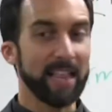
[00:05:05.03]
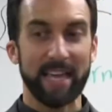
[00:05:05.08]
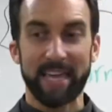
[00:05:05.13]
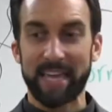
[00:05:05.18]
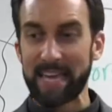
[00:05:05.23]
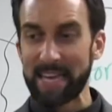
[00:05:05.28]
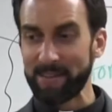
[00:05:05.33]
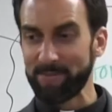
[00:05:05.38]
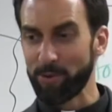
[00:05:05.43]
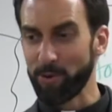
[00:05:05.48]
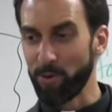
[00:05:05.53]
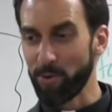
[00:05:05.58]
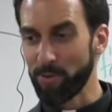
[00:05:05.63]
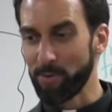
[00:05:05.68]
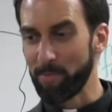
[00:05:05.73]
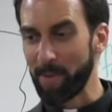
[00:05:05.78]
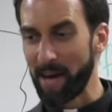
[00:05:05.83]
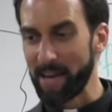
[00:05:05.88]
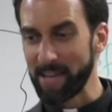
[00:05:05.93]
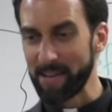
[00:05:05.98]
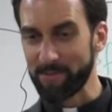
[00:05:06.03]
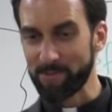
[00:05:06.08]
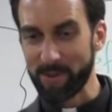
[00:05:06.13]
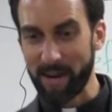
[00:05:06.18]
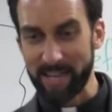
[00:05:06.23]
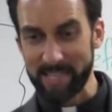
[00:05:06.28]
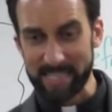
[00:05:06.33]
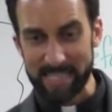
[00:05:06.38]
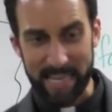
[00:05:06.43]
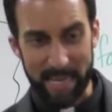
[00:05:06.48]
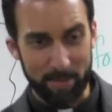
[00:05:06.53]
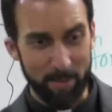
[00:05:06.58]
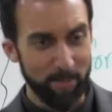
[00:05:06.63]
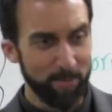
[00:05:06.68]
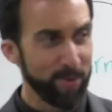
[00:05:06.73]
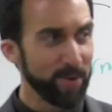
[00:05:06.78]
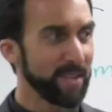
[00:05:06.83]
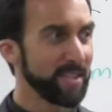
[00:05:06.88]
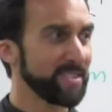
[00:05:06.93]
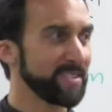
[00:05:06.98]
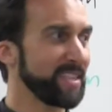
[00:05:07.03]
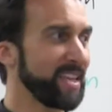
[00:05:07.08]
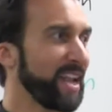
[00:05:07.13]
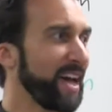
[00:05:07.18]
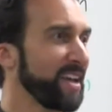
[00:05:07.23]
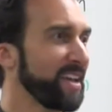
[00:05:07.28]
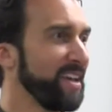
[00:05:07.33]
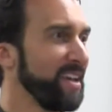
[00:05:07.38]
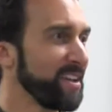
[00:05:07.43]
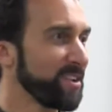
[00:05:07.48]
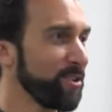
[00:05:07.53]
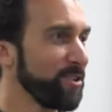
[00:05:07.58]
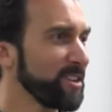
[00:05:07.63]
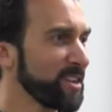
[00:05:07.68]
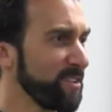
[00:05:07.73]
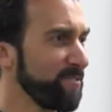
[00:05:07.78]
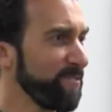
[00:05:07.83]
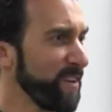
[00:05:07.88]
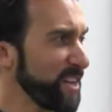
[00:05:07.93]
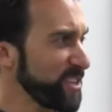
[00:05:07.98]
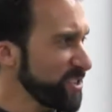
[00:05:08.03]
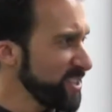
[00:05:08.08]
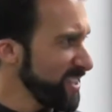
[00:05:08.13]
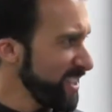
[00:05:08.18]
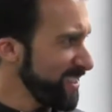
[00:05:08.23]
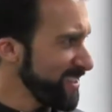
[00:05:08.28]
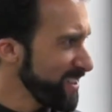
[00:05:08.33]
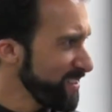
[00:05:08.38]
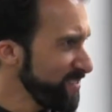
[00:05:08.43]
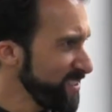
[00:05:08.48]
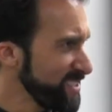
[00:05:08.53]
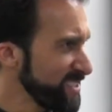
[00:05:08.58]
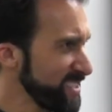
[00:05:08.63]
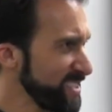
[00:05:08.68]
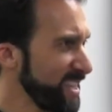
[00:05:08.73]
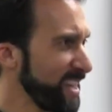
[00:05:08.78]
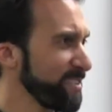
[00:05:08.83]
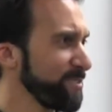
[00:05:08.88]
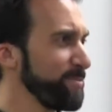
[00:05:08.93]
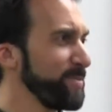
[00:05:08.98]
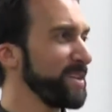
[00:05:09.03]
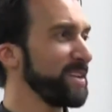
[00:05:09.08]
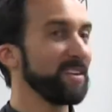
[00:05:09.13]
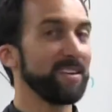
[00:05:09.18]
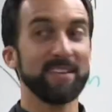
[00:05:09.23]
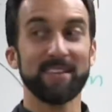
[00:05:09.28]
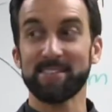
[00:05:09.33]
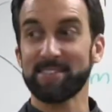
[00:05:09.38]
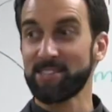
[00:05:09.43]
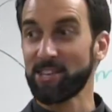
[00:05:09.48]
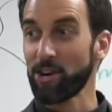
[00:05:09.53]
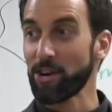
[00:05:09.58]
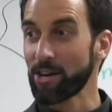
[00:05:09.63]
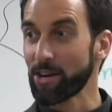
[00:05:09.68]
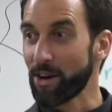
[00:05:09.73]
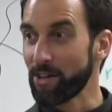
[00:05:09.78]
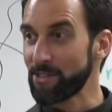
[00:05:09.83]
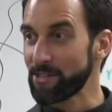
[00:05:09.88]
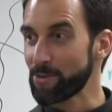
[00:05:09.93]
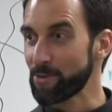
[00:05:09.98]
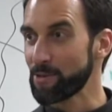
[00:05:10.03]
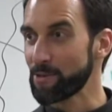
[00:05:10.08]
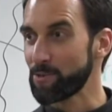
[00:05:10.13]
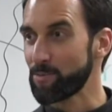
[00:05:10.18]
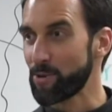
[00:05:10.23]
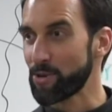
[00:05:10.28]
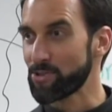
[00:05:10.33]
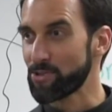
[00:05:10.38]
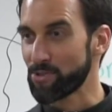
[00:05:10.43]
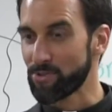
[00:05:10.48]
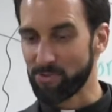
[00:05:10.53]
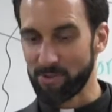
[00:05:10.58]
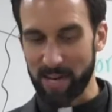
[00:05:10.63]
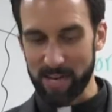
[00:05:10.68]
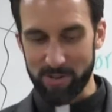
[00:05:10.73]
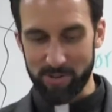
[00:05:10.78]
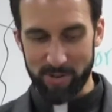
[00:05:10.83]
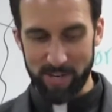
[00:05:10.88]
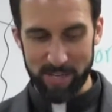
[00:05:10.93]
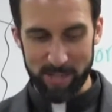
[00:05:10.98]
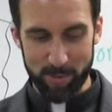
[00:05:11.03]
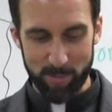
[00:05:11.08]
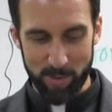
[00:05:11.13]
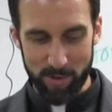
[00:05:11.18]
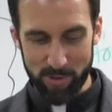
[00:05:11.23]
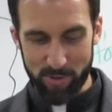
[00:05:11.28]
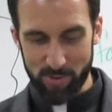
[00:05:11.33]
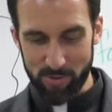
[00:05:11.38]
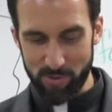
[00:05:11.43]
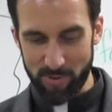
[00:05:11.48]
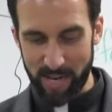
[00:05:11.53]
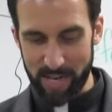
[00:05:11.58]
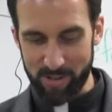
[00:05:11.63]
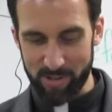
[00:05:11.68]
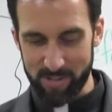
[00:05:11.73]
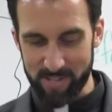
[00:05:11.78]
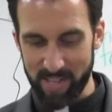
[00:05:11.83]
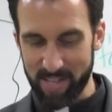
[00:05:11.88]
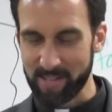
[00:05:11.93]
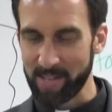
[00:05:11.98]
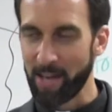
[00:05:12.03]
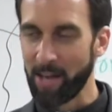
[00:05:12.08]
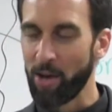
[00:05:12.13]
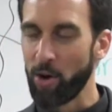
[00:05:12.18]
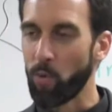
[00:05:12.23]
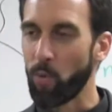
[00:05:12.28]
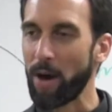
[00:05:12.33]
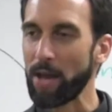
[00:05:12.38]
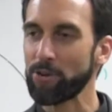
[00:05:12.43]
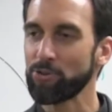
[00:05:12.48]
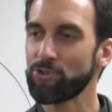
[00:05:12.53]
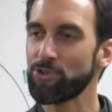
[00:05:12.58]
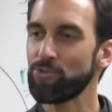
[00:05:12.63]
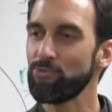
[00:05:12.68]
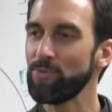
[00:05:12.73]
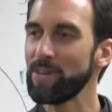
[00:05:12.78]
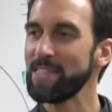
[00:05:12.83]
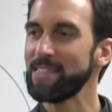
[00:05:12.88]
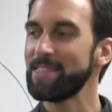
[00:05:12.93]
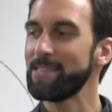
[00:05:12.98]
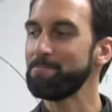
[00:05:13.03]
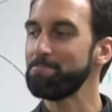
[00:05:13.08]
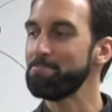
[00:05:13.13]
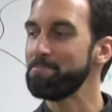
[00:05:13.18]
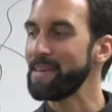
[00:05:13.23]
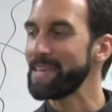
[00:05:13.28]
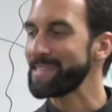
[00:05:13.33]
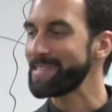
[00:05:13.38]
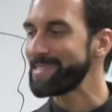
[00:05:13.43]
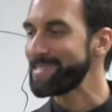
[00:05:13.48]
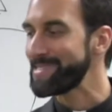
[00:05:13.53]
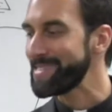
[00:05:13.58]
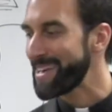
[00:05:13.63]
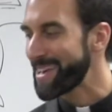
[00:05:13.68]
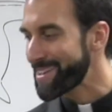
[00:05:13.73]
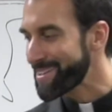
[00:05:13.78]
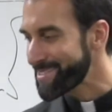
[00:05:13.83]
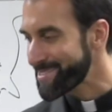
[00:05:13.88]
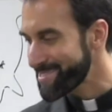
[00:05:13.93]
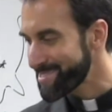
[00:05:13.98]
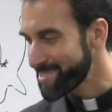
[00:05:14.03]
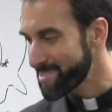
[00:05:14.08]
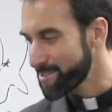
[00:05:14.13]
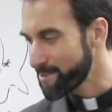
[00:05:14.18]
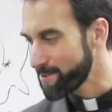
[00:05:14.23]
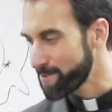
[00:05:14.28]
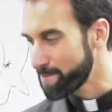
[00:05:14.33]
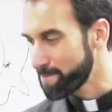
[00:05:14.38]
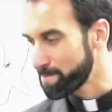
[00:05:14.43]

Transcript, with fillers: I can't even hold the body of Christ, and I'm a priest, and I go to confession, and I think of the sins that I committed. He's sharing all this with his spiritual director, and his spiritual director says, why don't you read the mystics?